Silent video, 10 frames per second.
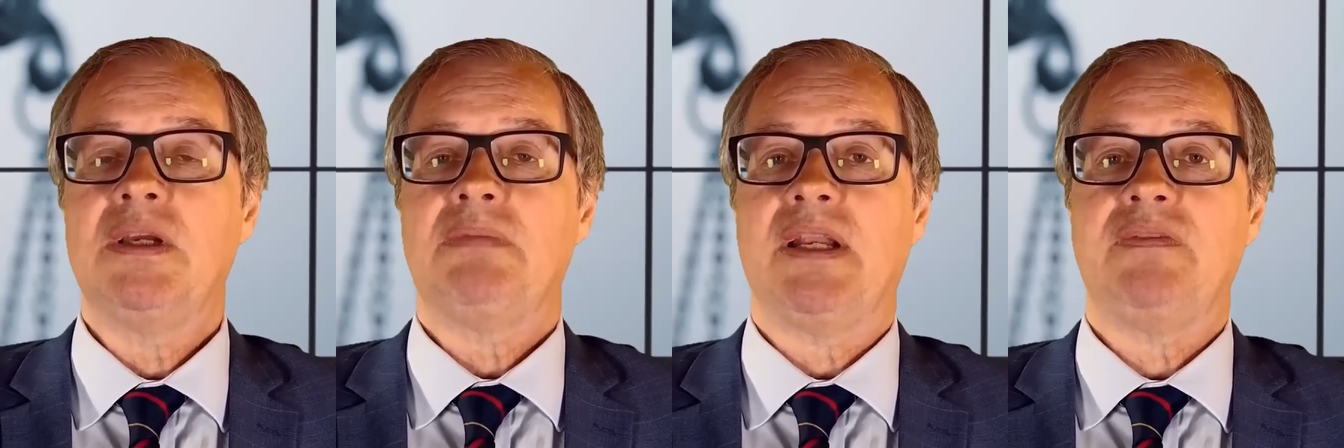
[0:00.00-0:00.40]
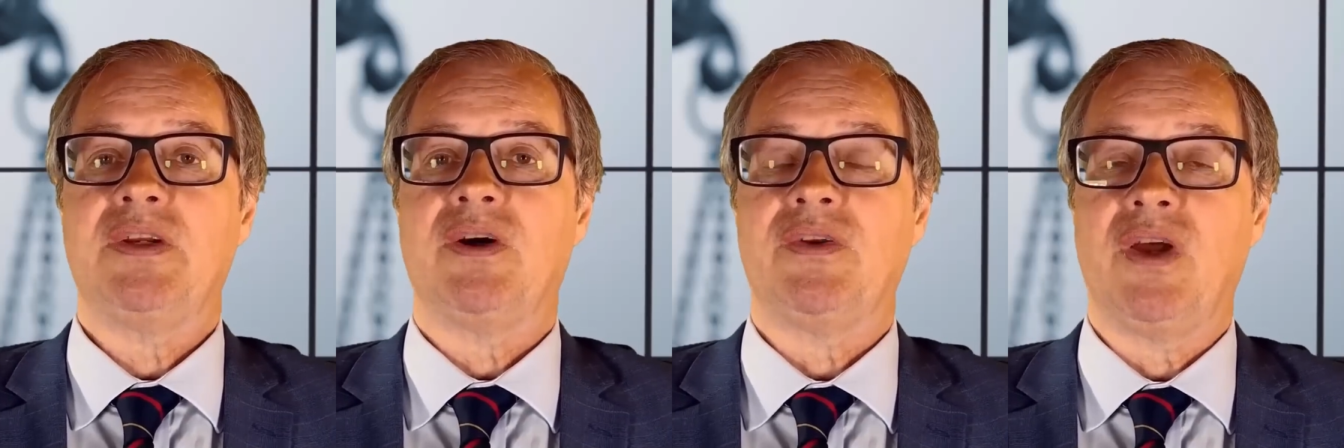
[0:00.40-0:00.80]
Believe
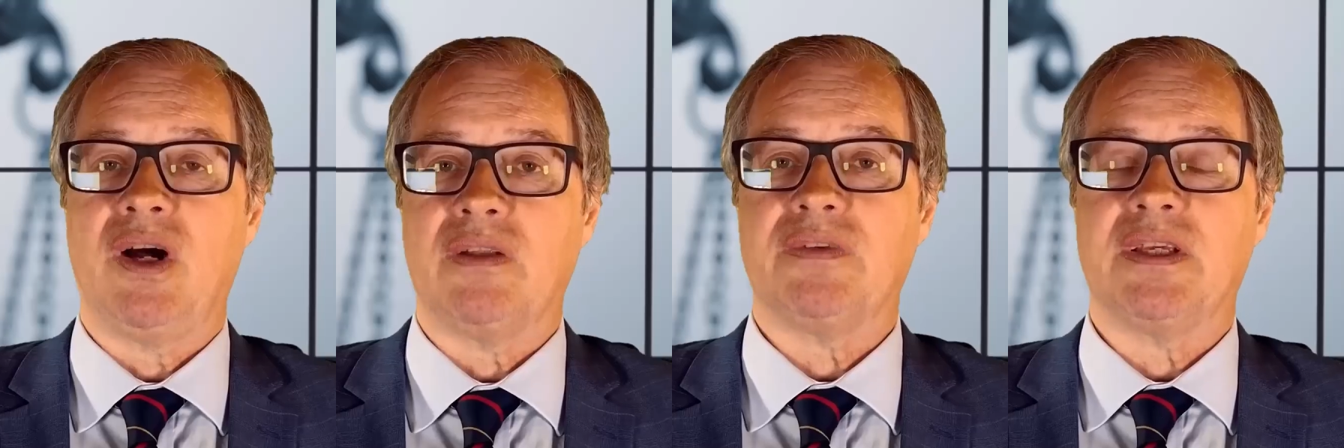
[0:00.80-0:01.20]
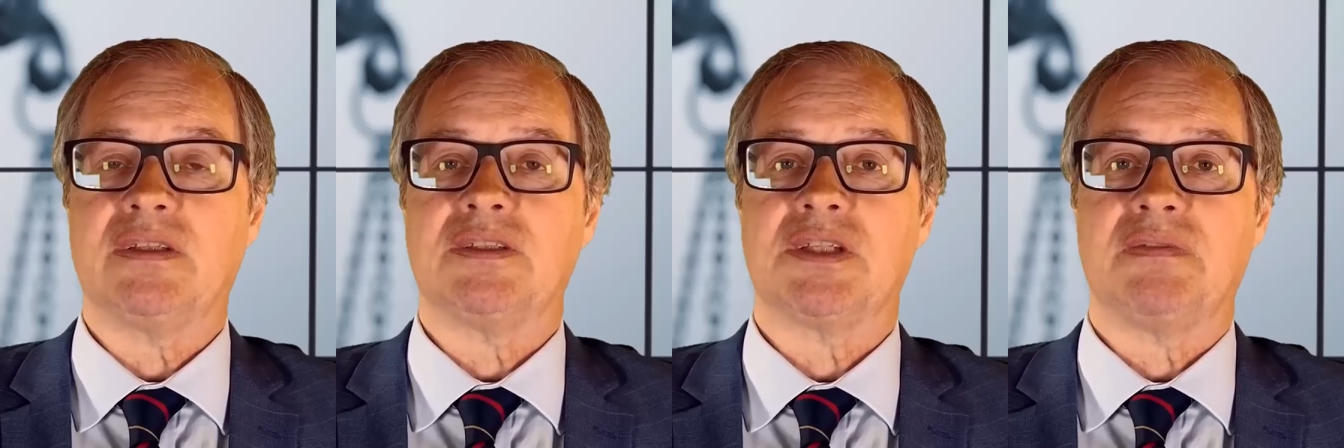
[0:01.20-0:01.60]
it or not, the
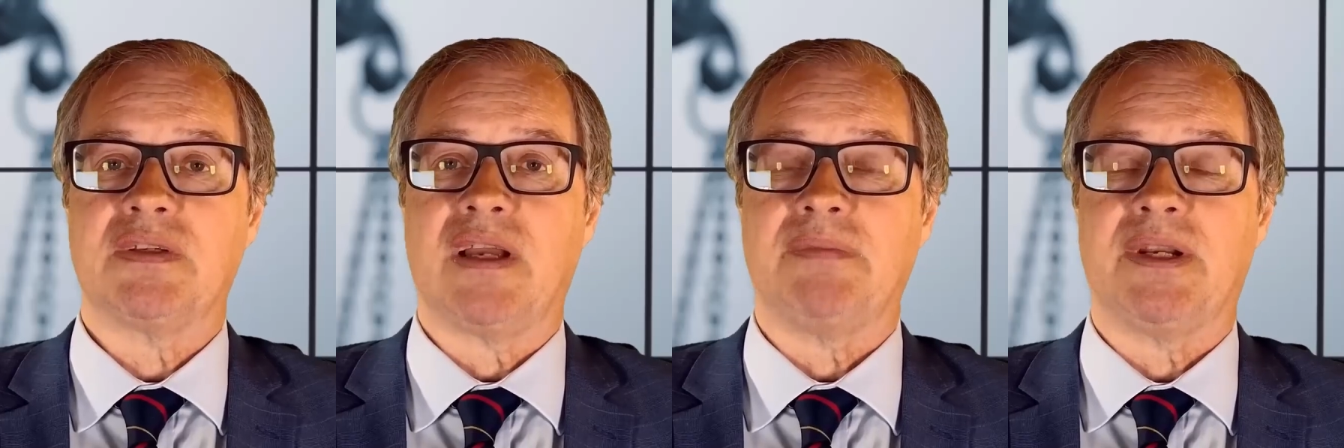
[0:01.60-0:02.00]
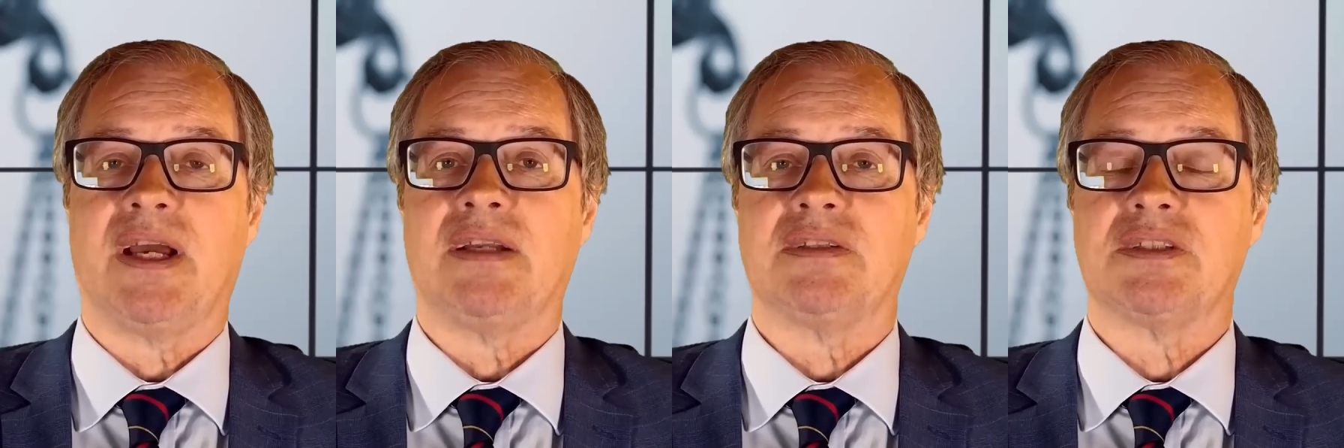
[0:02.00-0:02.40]
Conservative government
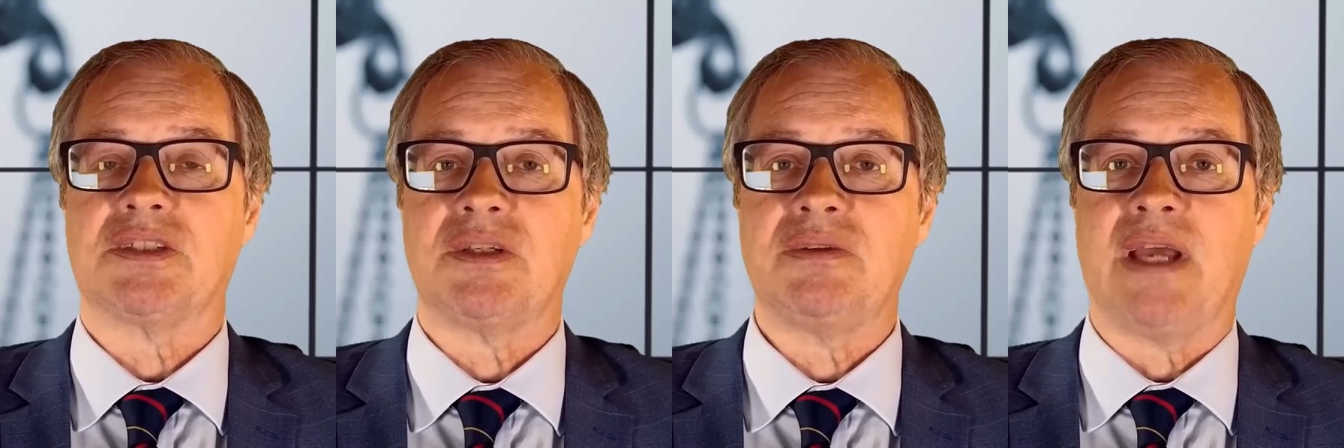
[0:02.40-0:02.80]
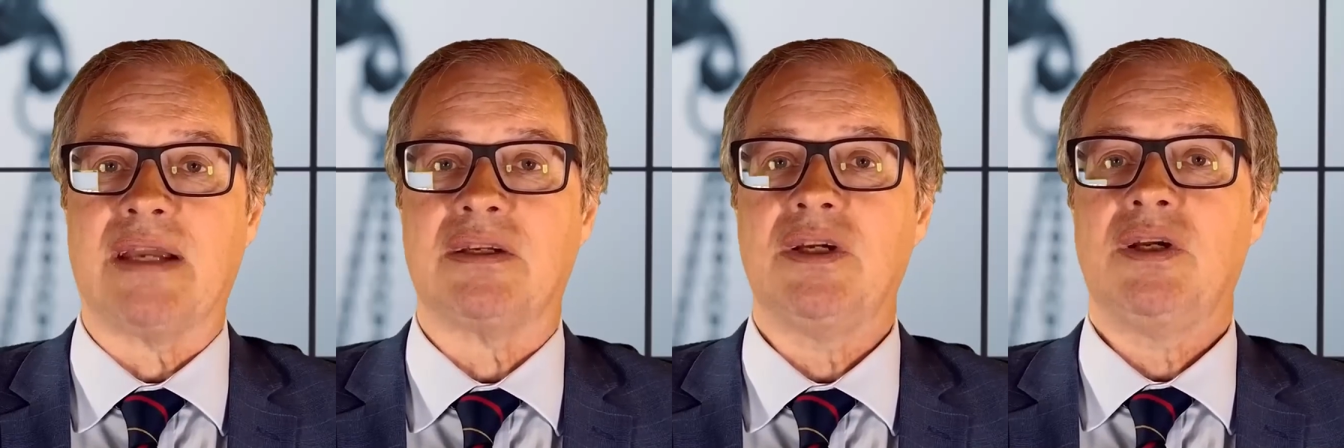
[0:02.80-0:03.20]
under
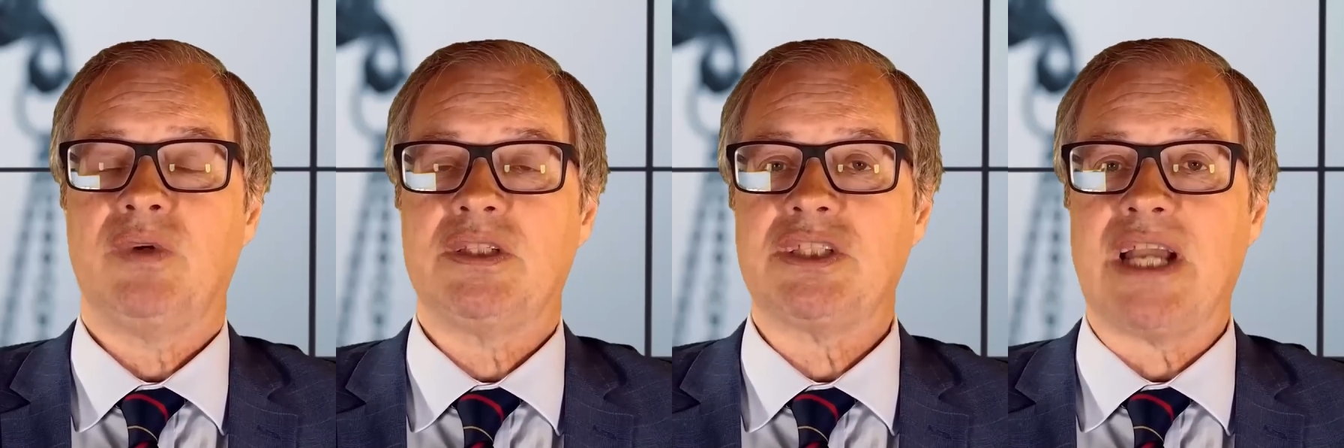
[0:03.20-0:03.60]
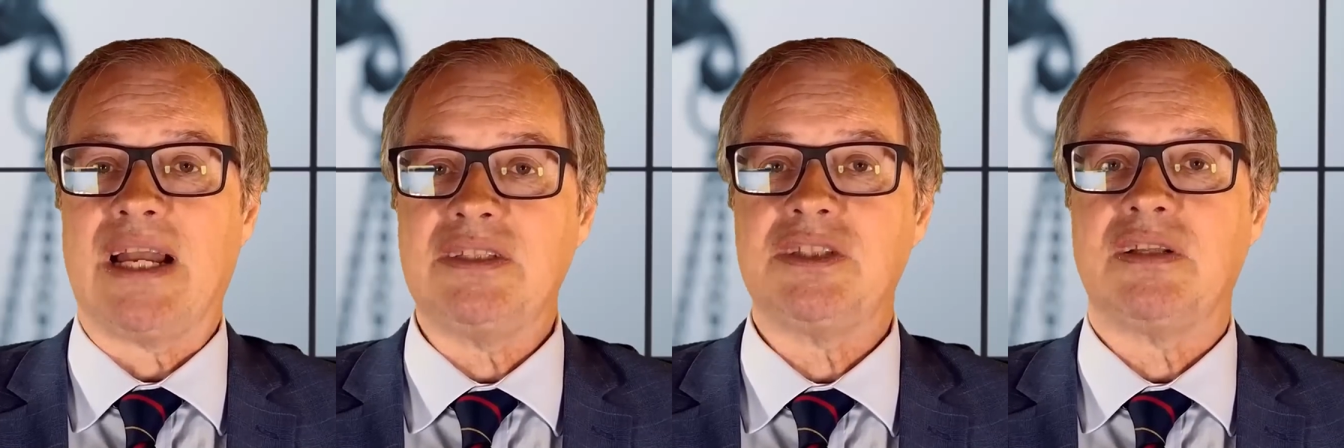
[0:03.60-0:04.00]
Sunak were
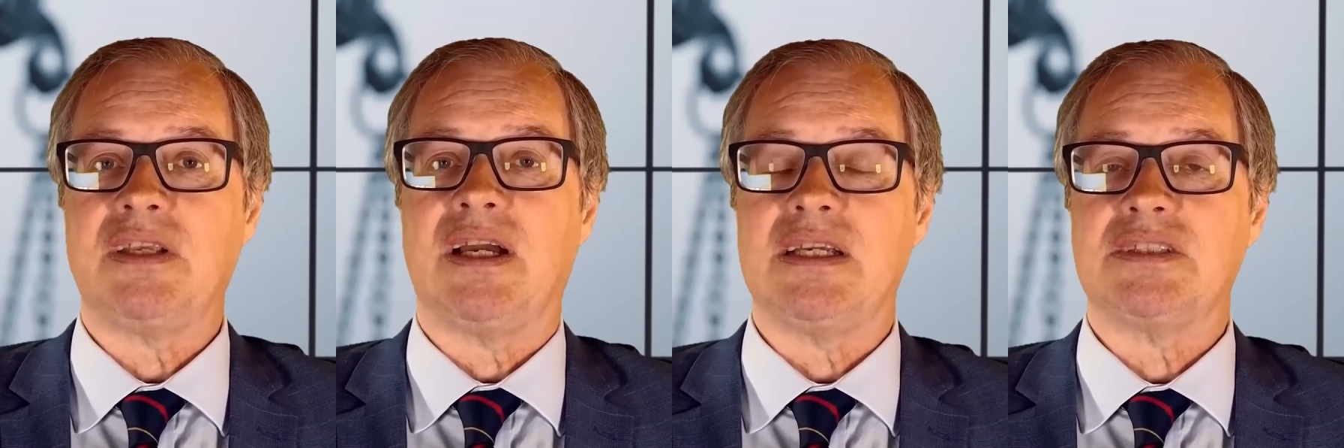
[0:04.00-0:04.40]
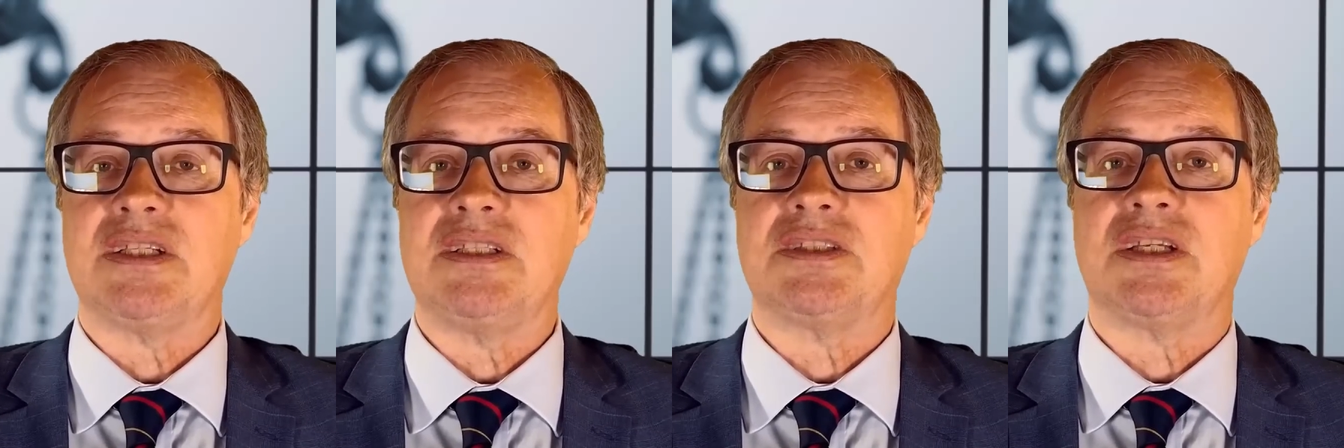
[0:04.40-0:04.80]
challenging the
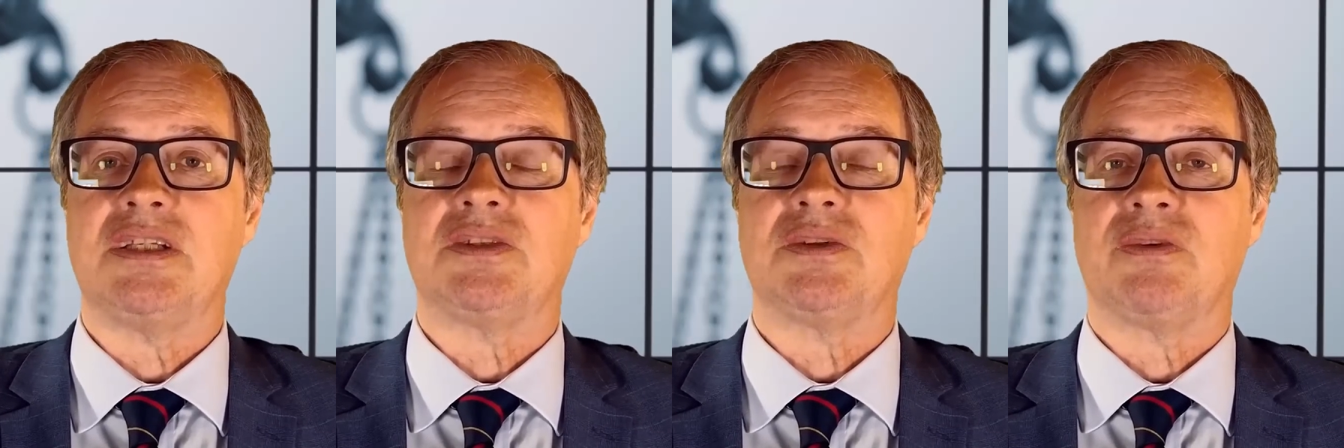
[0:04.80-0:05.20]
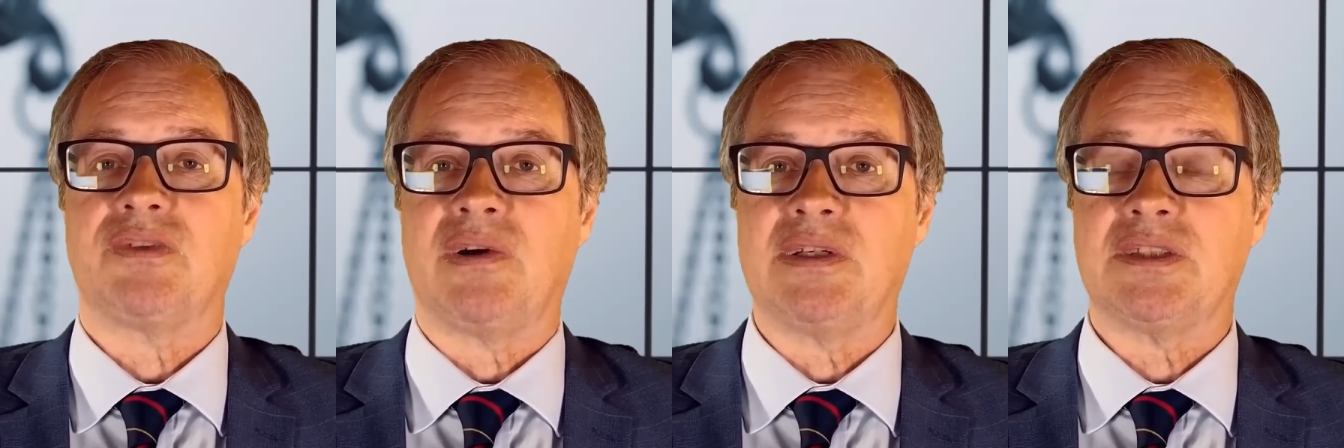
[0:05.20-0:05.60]
ICC's
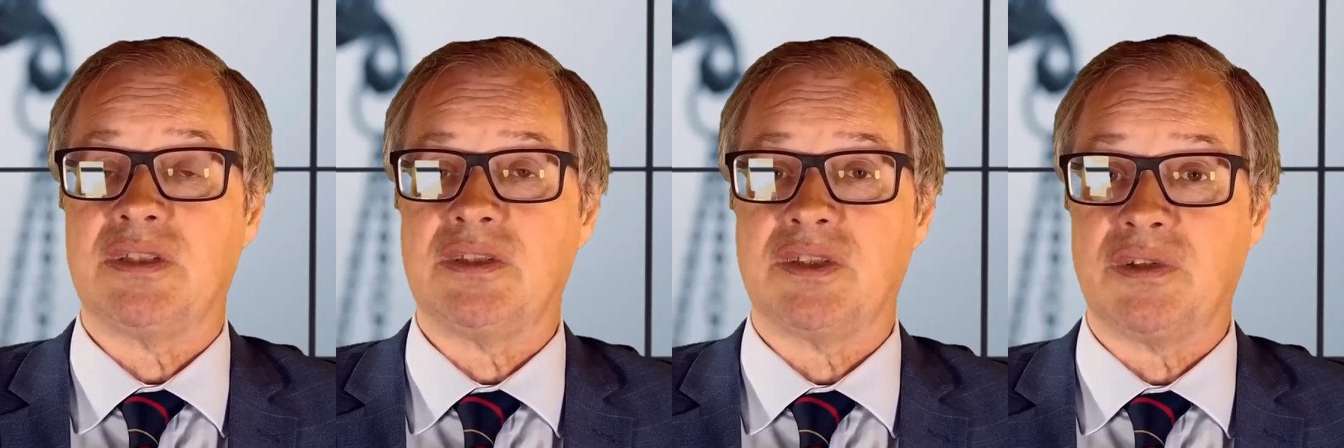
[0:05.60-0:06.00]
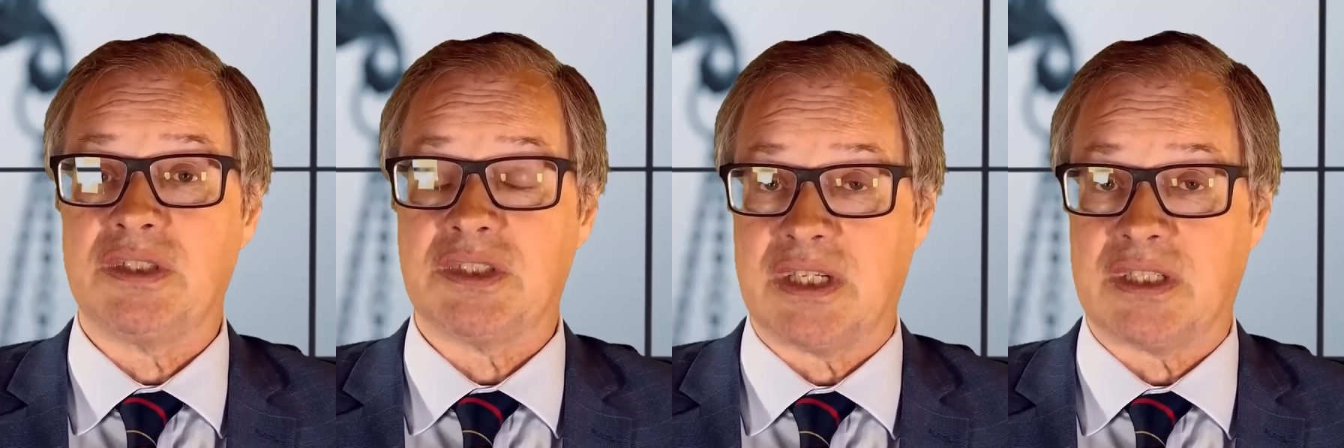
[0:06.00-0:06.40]
authority and
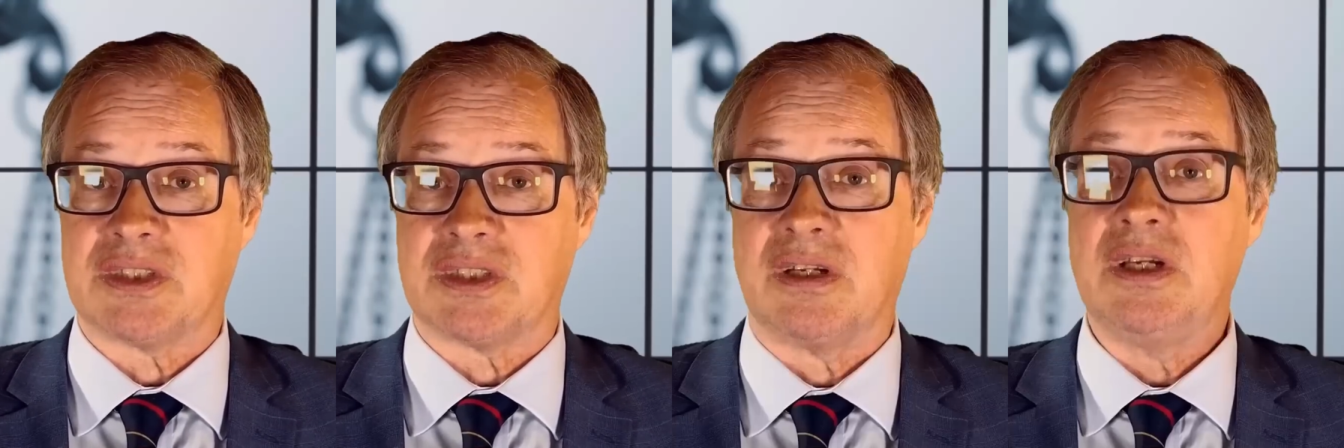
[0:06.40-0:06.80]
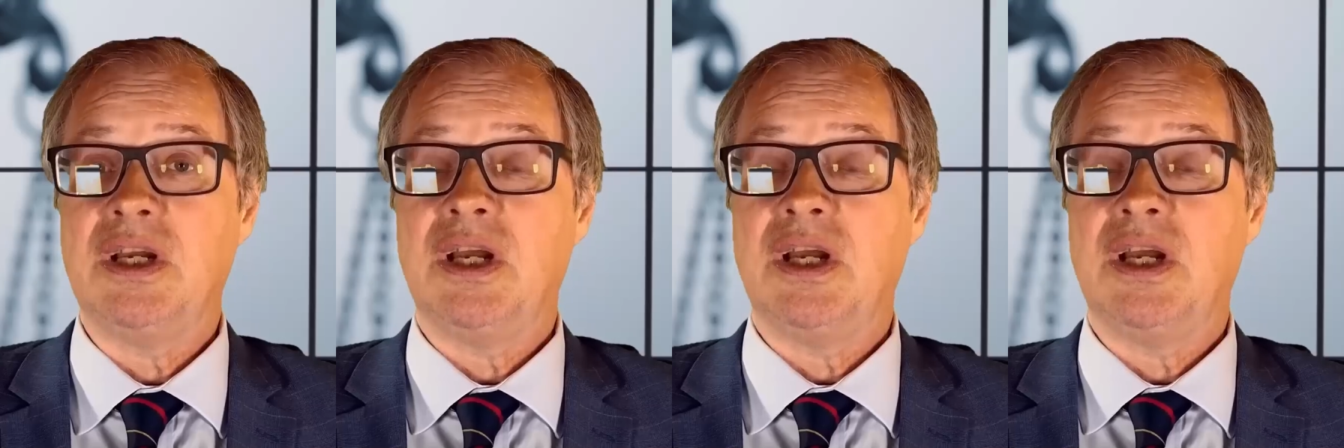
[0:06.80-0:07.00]
jurisdiction